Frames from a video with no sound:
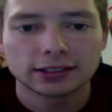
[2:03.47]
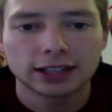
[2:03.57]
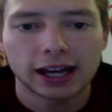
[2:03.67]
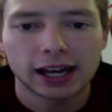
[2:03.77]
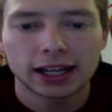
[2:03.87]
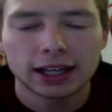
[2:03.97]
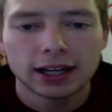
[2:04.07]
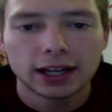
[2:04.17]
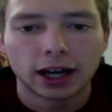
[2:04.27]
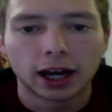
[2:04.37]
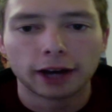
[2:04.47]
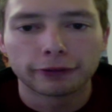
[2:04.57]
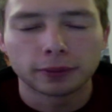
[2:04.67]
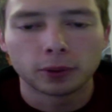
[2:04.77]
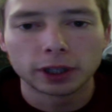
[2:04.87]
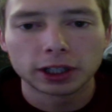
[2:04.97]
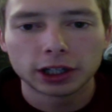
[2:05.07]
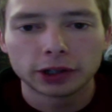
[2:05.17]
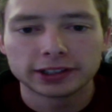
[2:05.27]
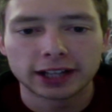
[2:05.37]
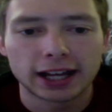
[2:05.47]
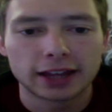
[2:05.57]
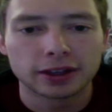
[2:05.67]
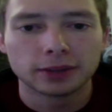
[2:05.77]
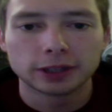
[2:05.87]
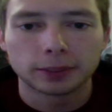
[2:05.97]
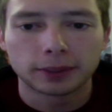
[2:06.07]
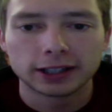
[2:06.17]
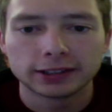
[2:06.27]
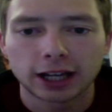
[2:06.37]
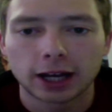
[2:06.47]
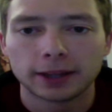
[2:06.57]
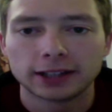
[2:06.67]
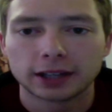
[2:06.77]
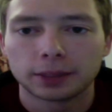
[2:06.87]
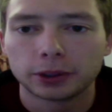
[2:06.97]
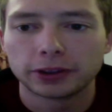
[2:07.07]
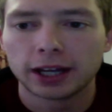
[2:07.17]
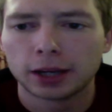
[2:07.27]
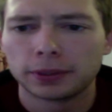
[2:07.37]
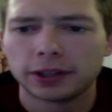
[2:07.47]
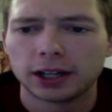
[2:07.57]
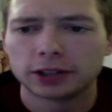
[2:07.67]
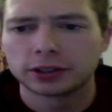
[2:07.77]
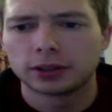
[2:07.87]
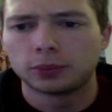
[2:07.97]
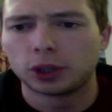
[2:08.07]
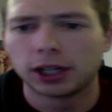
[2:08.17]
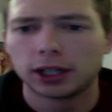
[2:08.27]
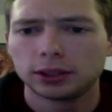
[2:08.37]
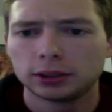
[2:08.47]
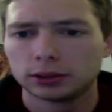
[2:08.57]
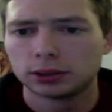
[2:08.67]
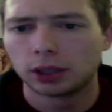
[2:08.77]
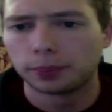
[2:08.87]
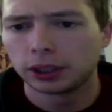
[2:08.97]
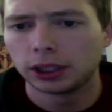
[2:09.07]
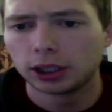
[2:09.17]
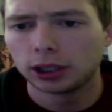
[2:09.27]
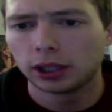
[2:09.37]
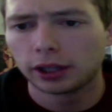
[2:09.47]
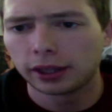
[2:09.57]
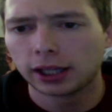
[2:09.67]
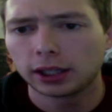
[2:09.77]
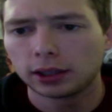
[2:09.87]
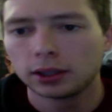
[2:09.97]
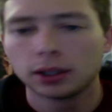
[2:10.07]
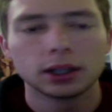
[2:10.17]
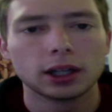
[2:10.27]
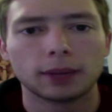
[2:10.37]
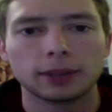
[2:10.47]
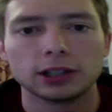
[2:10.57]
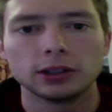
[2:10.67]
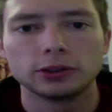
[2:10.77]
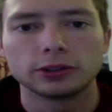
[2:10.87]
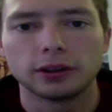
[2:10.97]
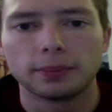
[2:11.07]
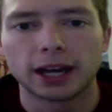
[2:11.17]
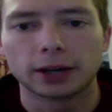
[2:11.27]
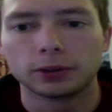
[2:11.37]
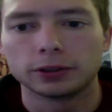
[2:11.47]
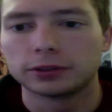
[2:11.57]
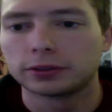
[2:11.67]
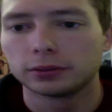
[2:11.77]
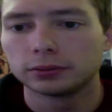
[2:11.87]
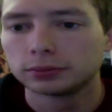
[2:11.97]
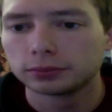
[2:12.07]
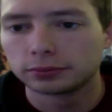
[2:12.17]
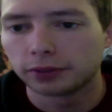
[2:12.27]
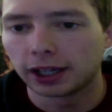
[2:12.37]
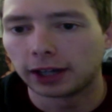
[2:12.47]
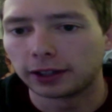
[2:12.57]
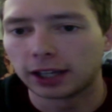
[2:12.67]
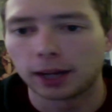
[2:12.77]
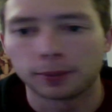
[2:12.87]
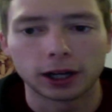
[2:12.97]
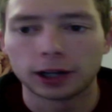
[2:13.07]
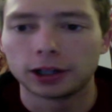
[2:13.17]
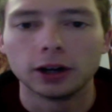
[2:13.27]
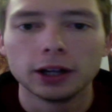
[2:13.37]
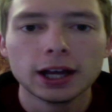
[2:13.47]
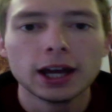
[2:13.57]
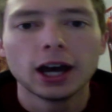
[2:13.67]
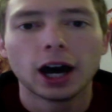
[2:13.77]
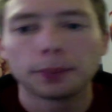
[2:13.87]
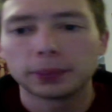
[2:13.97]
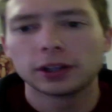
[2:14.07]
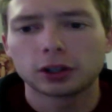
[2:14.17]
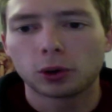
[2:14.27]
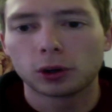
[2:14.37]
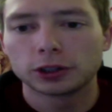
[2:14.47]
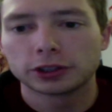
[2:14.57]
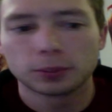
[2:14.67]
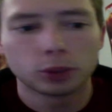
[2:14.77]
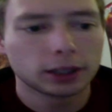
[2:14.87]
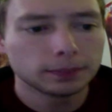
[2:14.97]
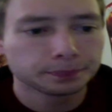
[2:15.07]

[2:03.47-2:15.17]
guy from a week ago, he's got 8 thumbs up on his comments. I'll put that up in there somewhere, up here, I think. I'm getting used to the backwards thing on the camera. I don't know. Up in the corner somewhere.